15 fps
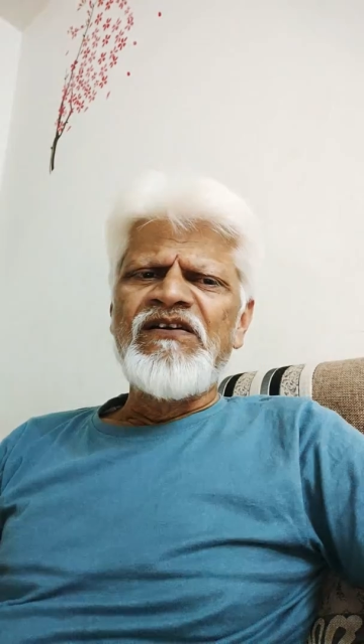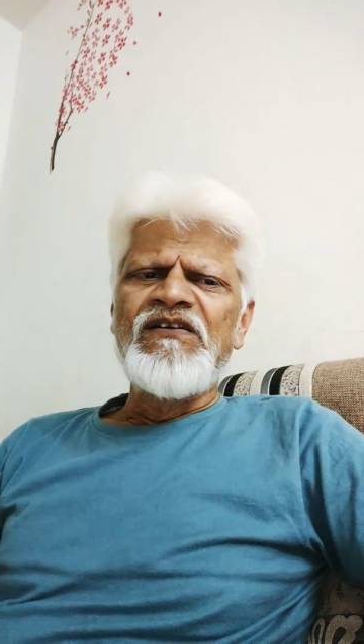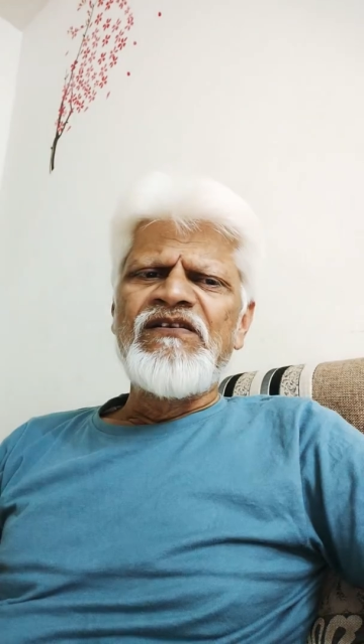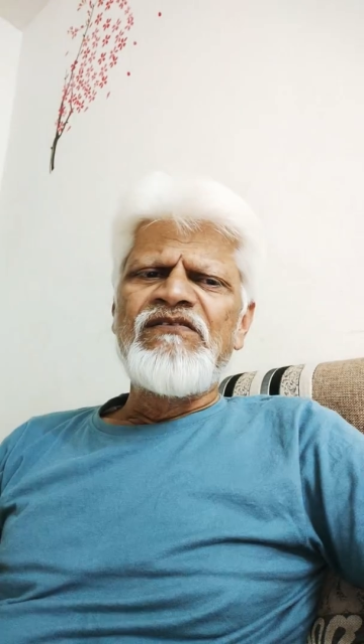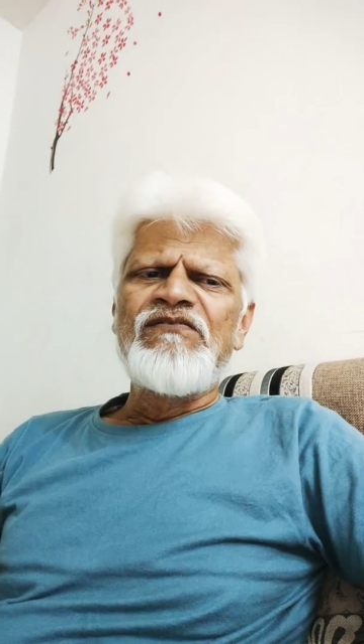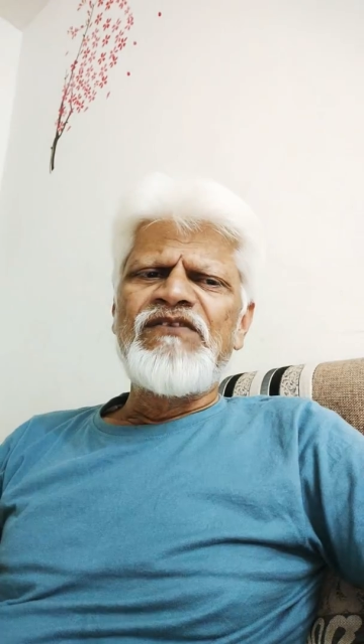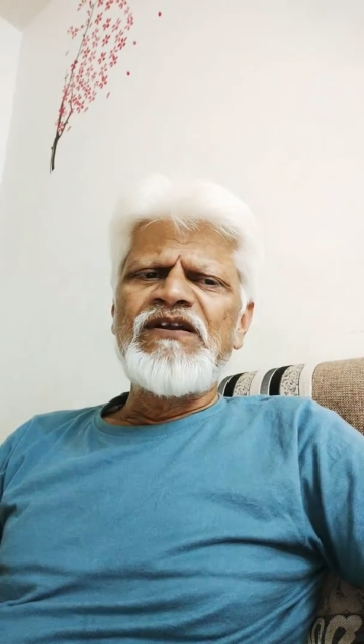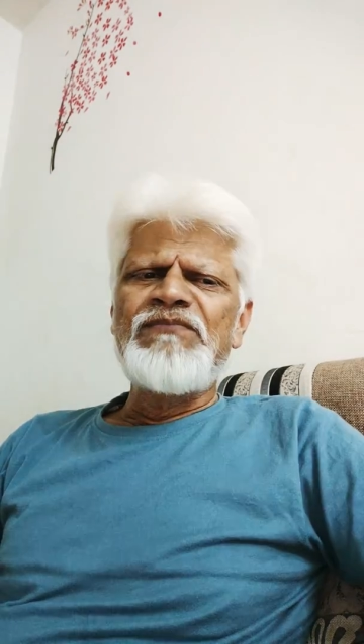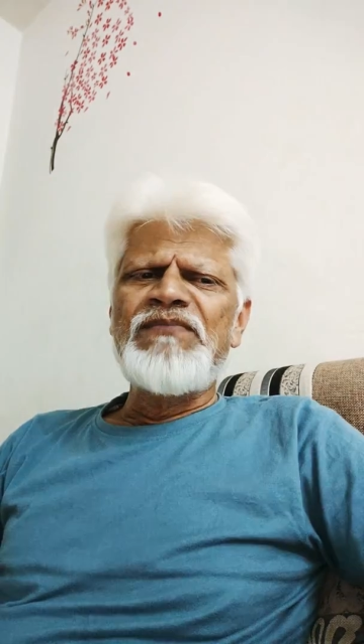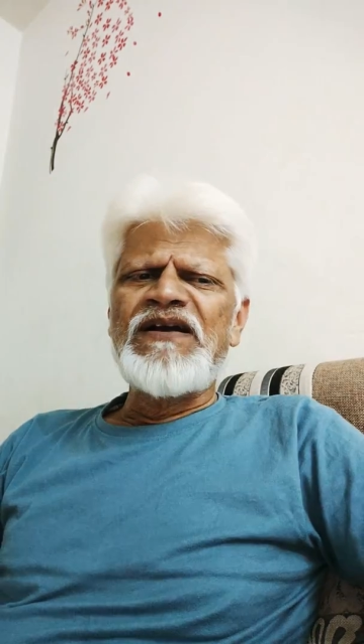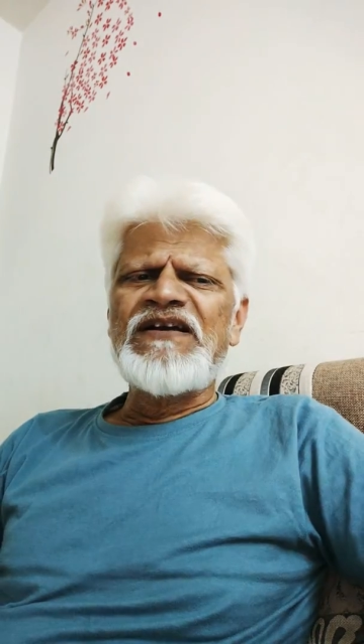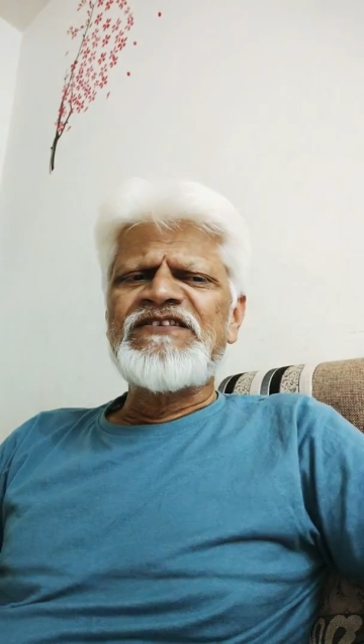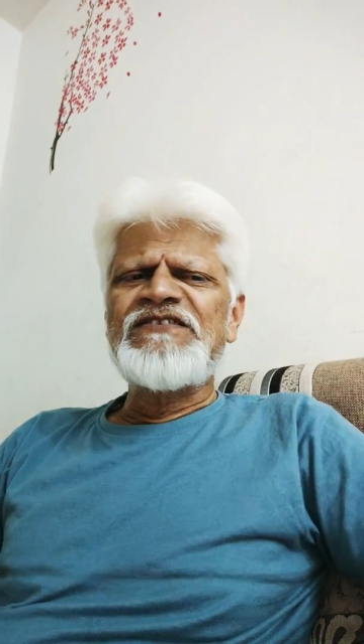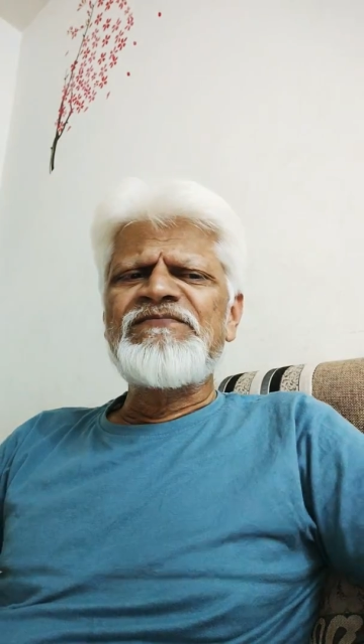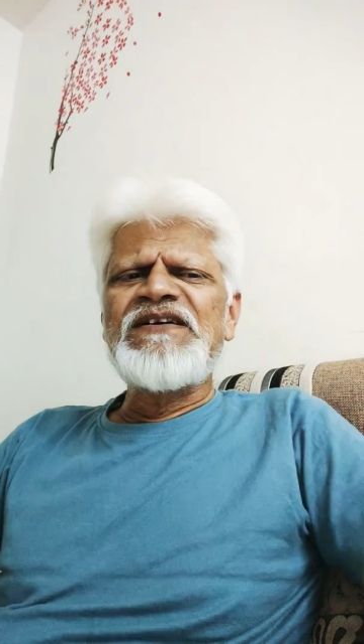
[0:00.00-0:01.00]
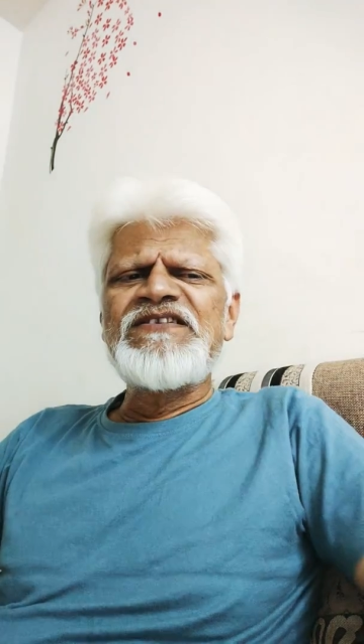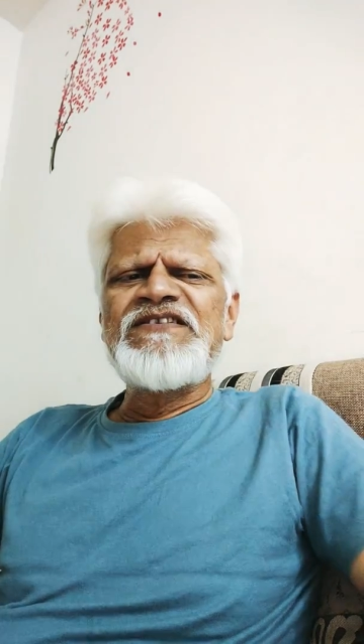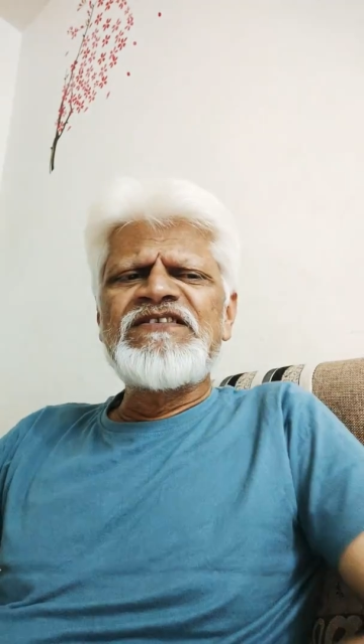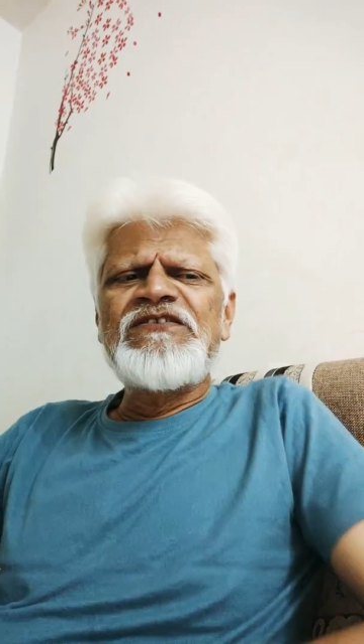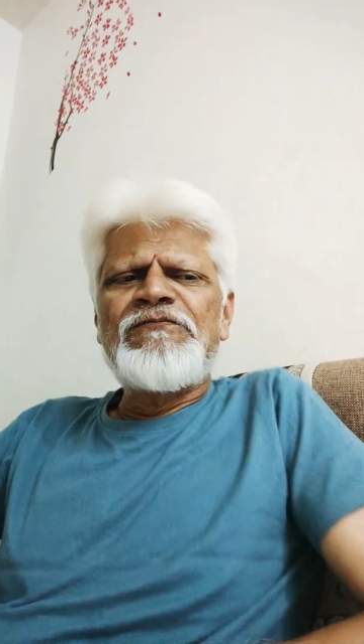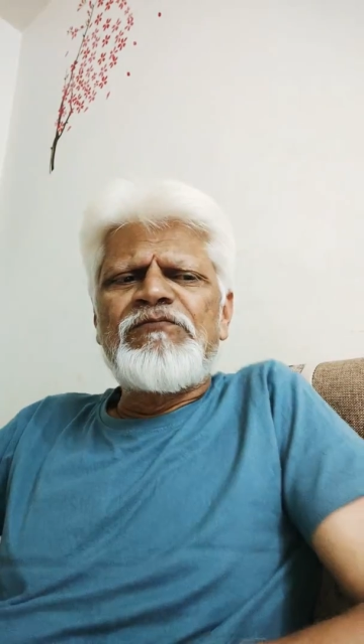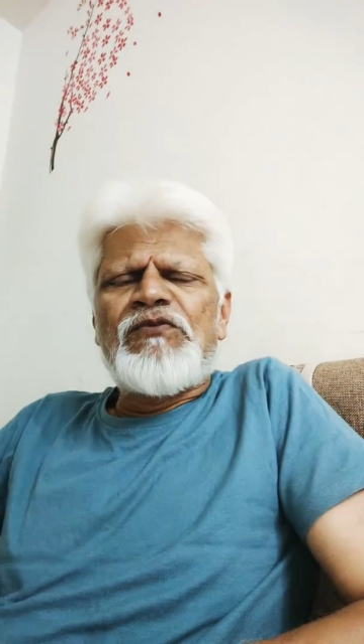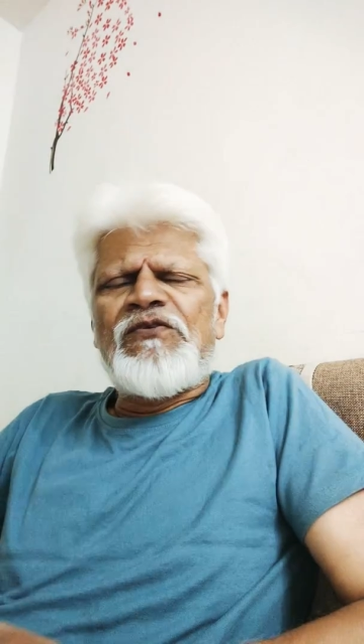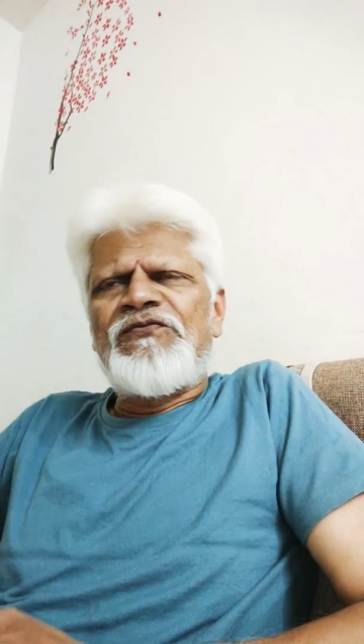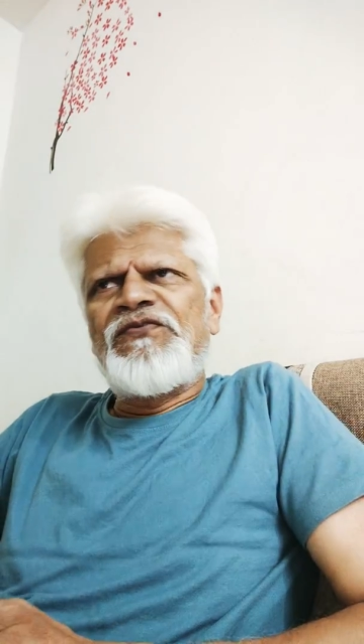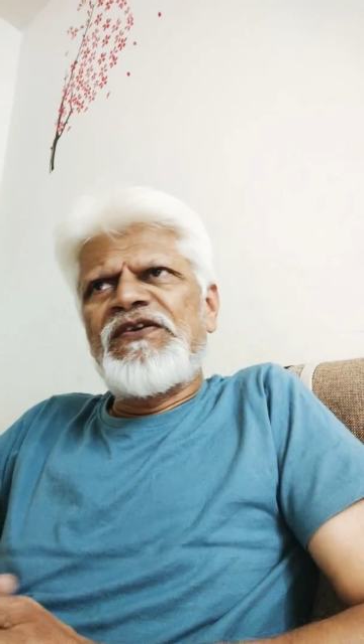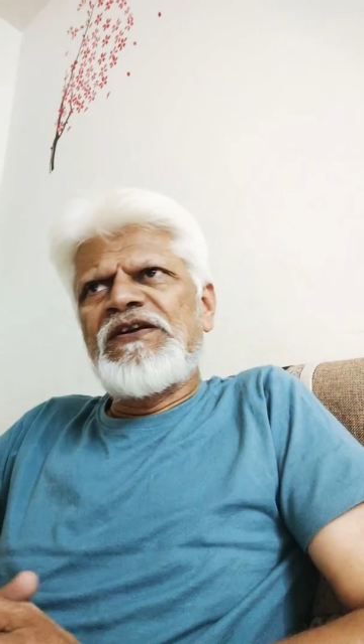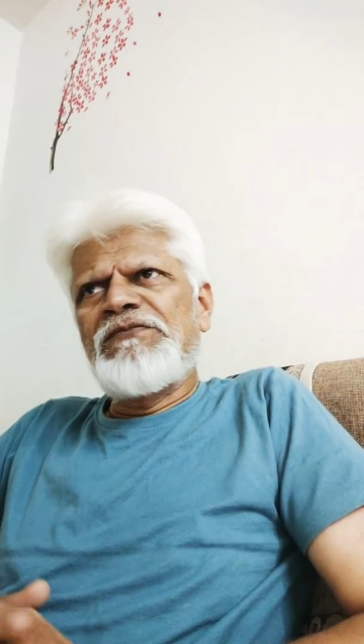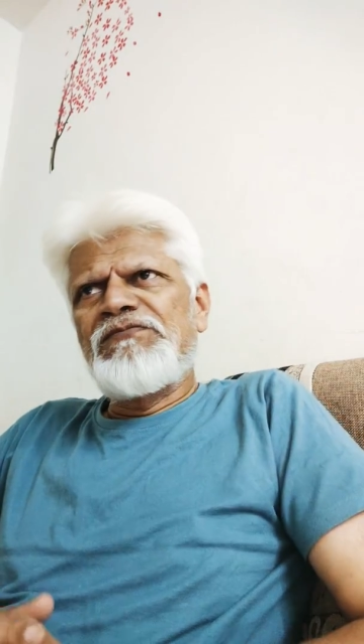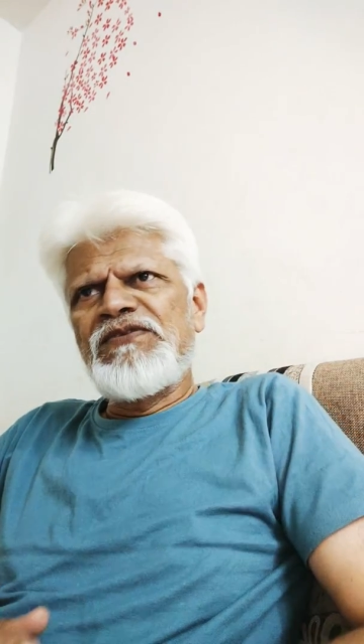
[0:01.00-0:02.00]
When maximizing the
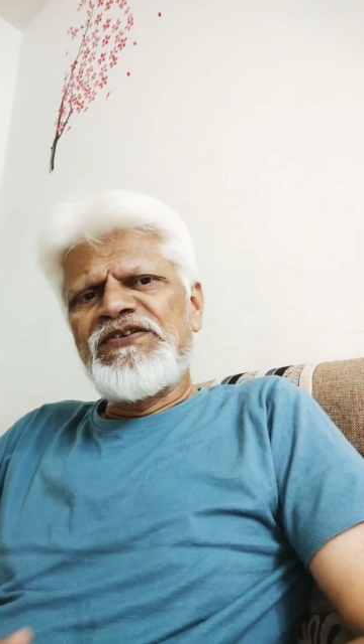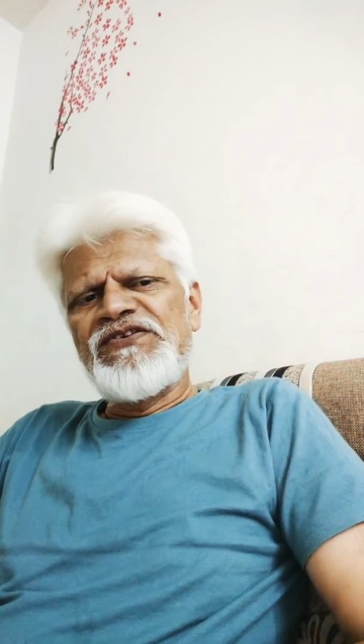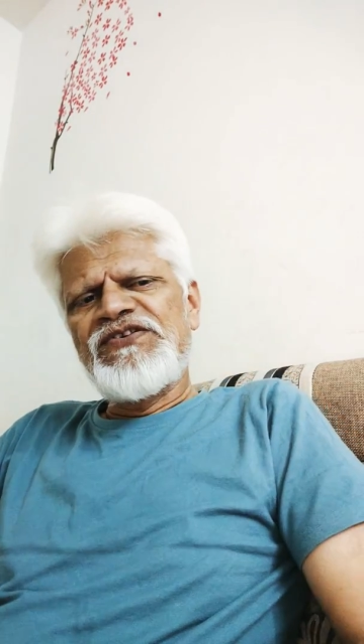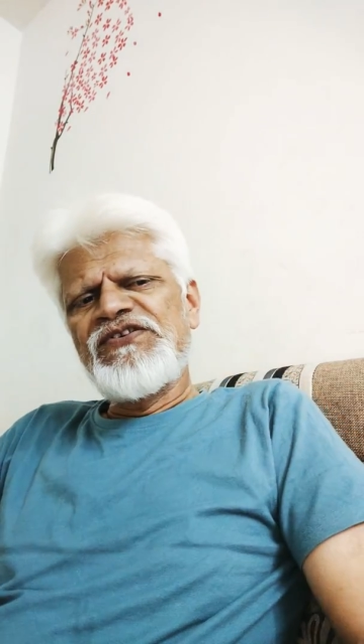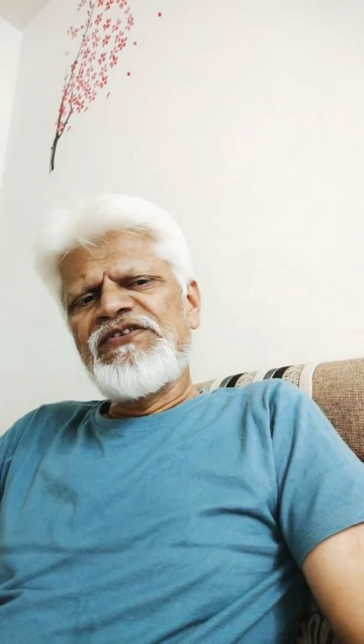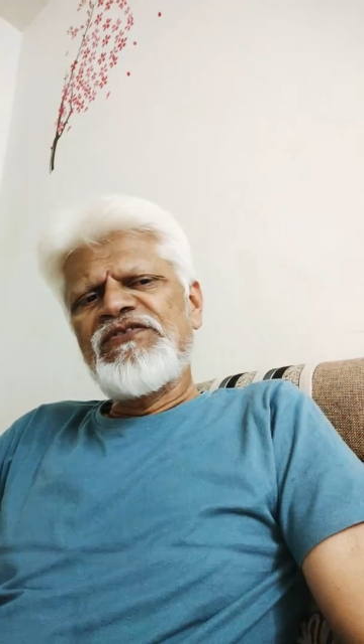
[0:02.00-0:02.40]
profitability